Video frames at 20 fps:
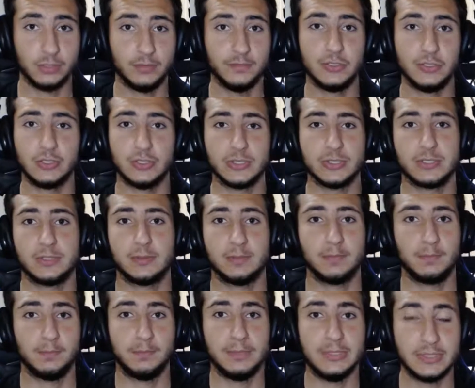We just
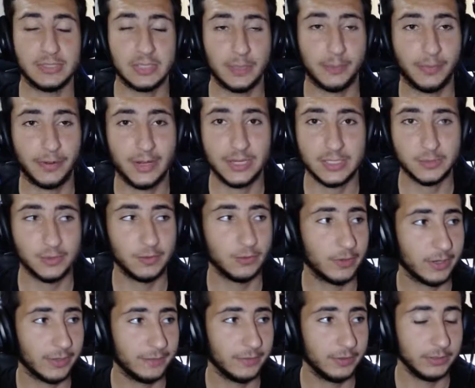be surprised with
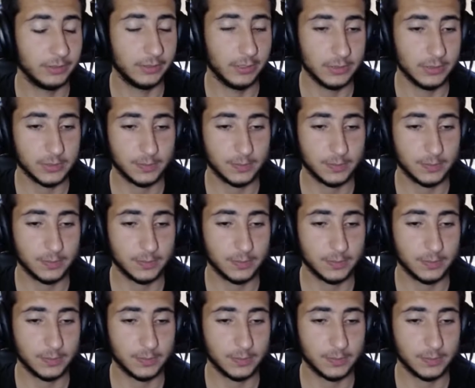whatever he does.